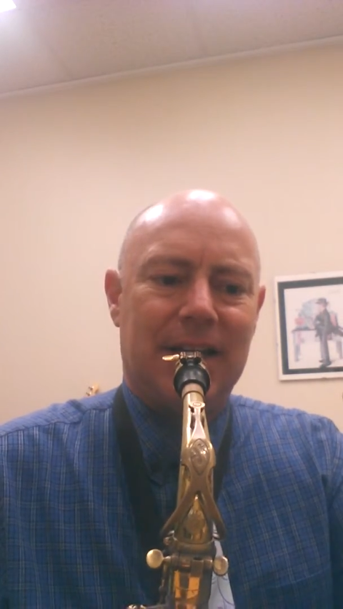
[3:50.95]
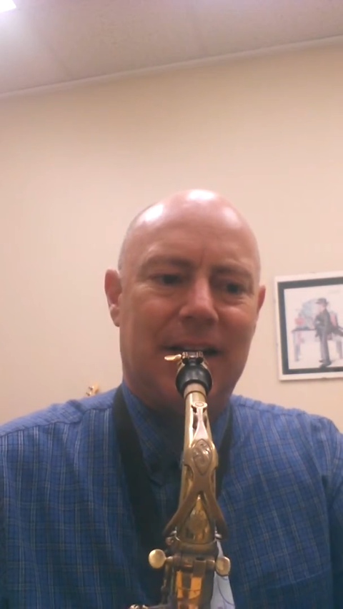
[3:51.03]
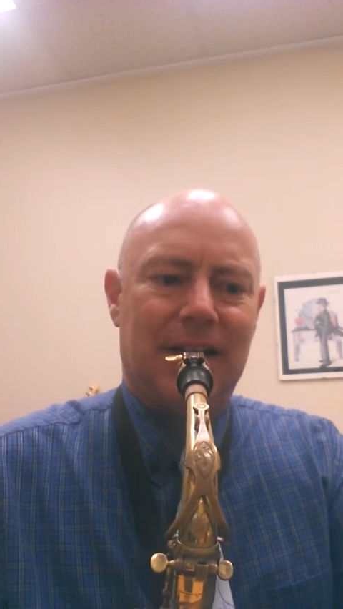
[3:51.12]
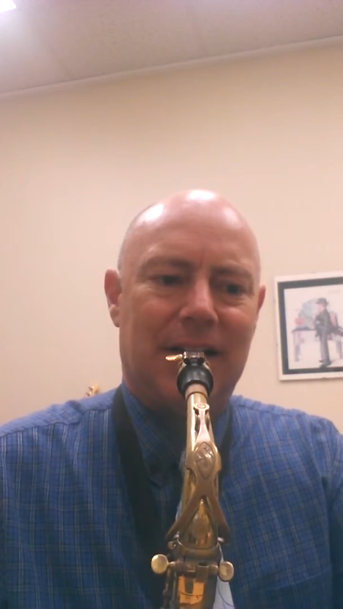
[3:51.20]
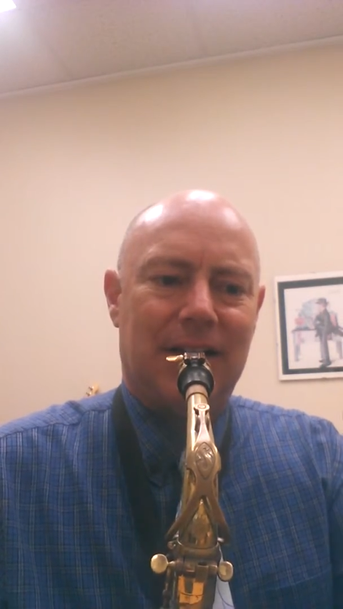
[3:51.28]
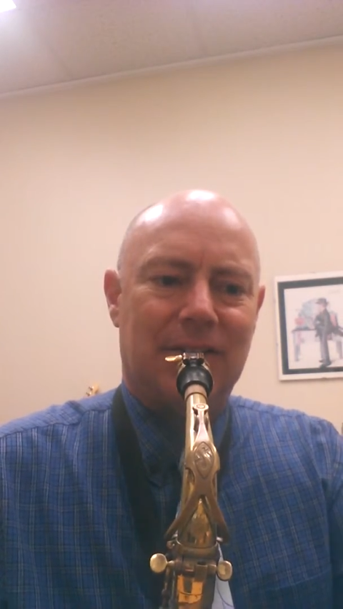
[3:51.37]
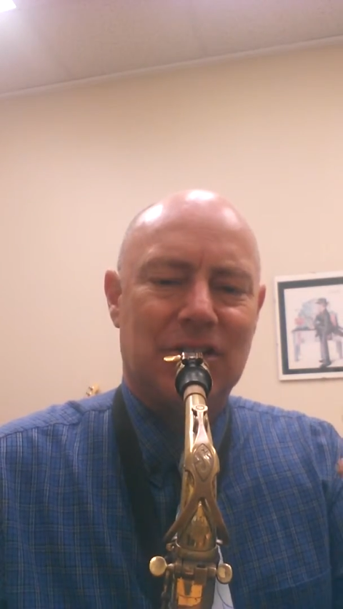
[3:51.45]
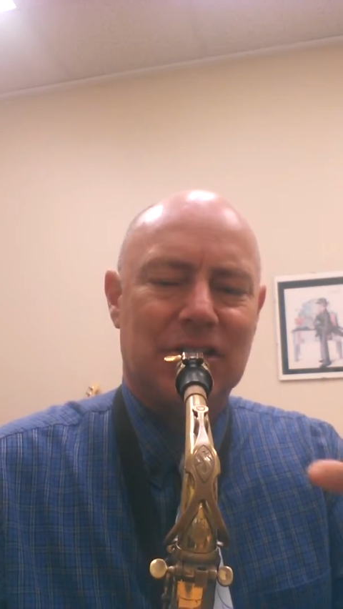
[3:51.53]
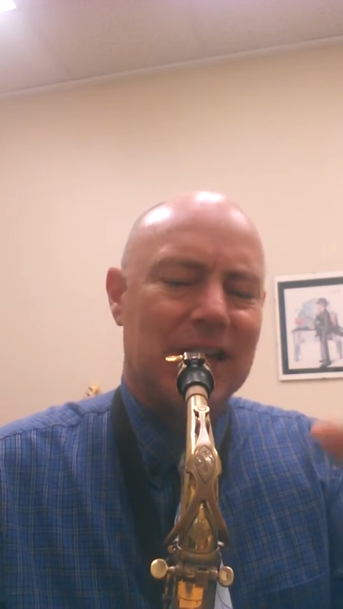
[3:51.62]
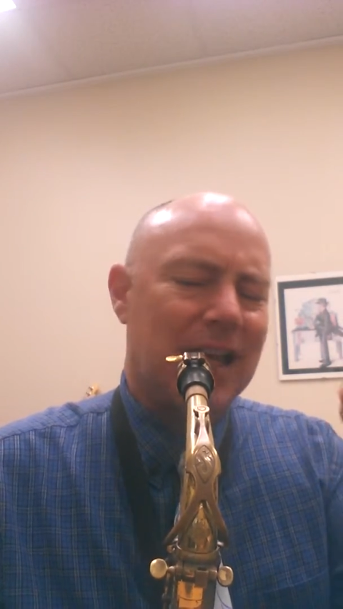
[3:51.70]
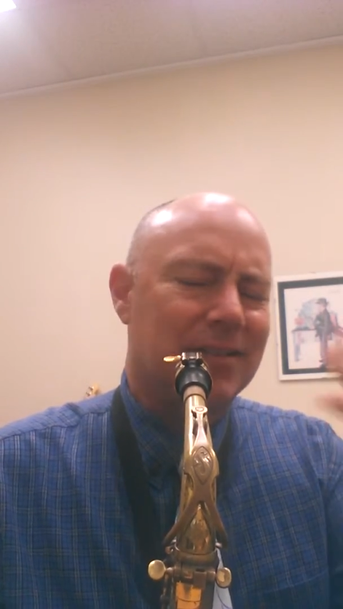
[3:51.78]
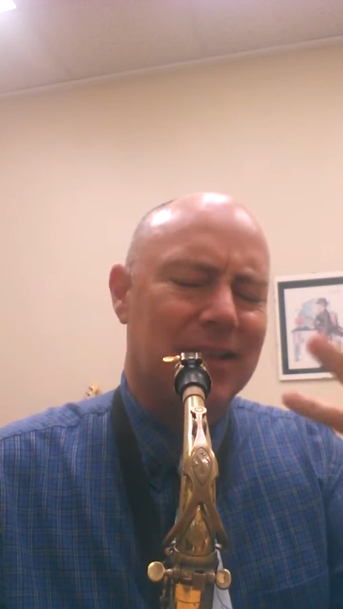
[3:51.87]

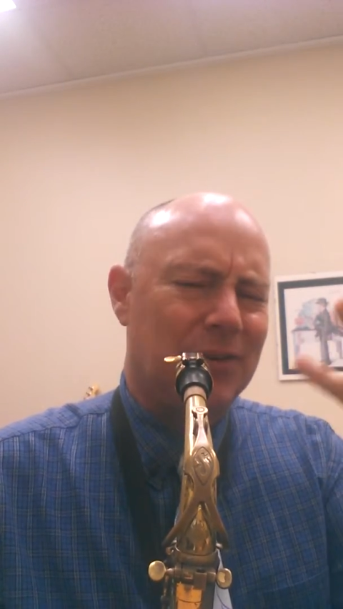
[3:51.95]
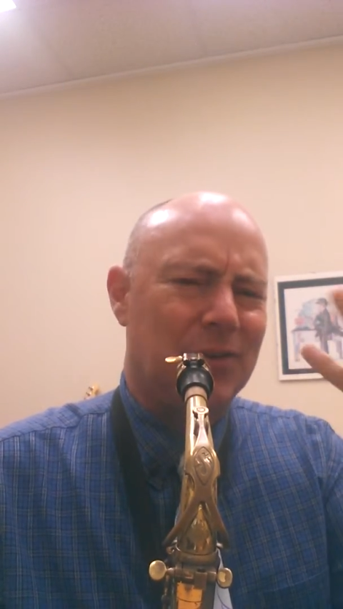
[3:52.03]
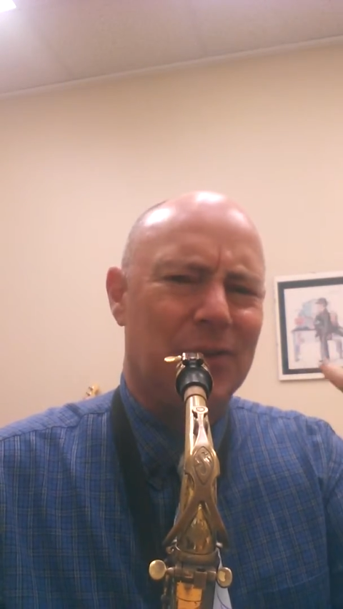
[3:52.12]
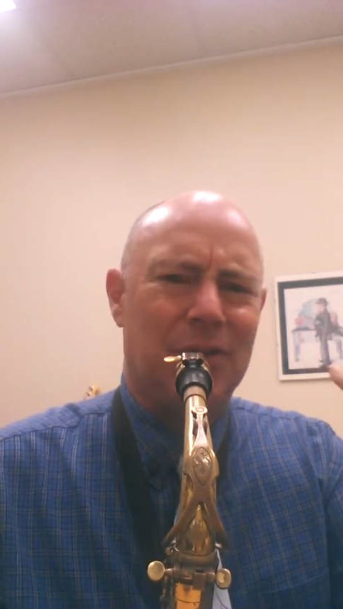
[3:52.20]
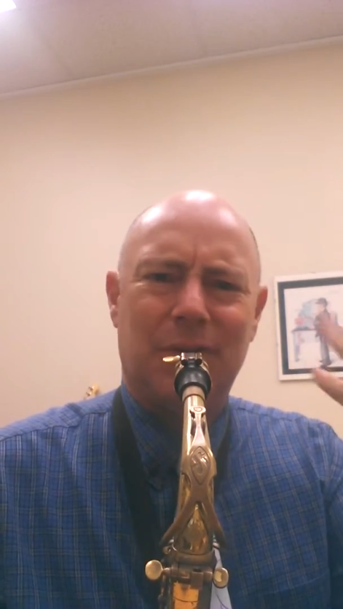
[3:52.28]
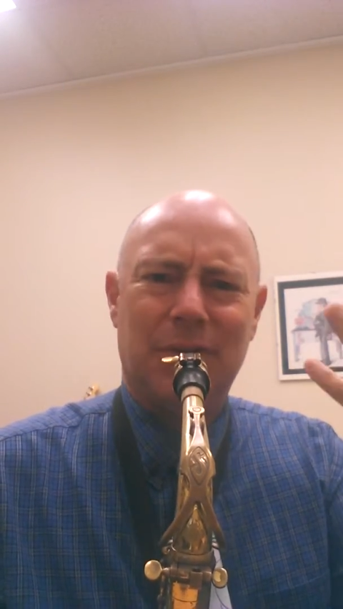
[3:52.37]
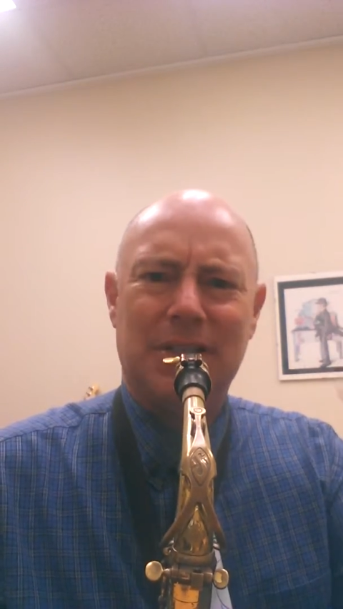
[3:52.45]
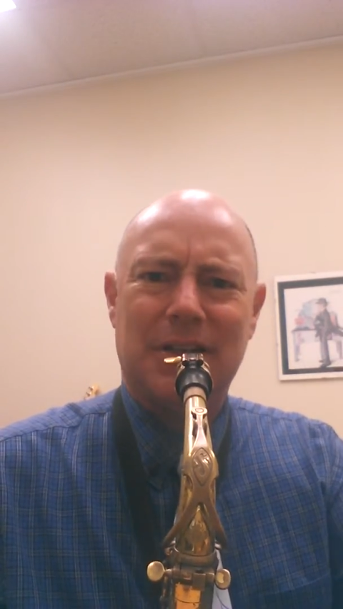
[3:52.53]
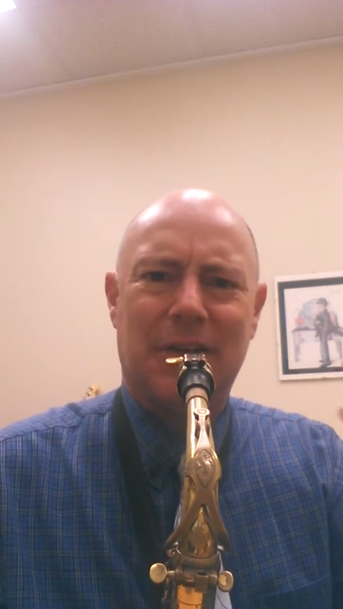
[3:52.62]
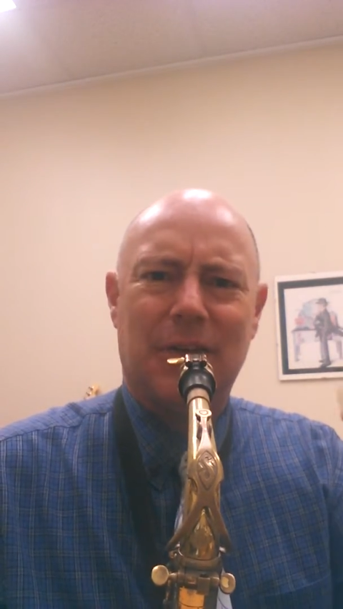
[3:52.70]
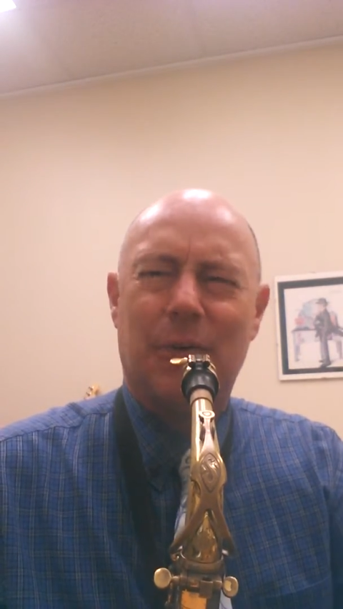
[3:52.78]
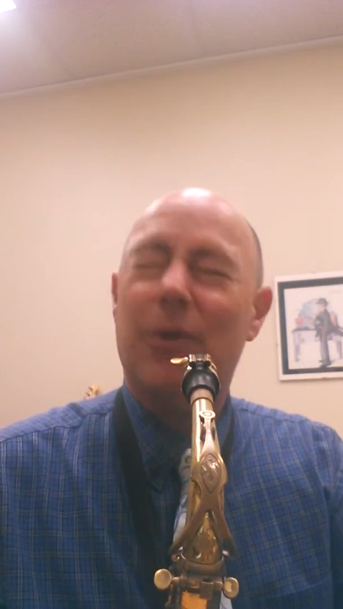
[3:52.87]
sostenuto is
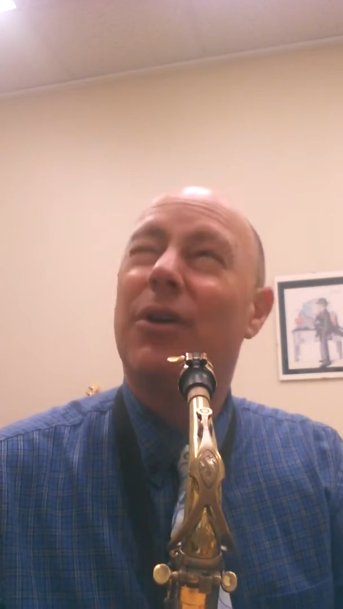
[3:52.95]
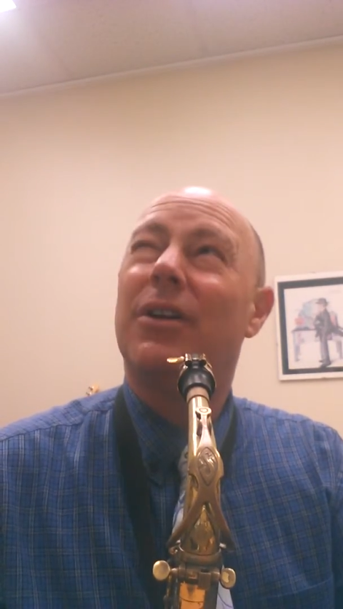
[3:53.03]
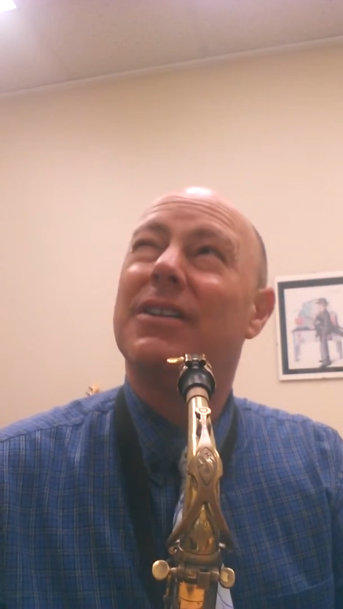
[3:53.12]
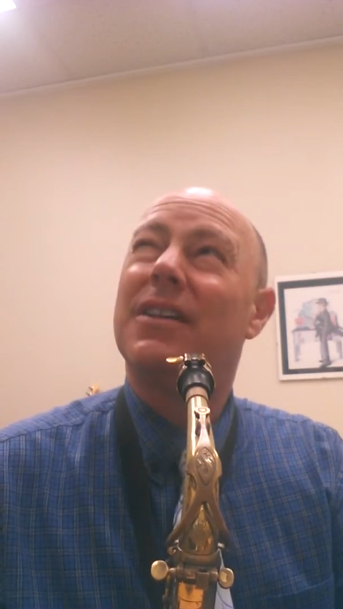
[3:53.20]
another word.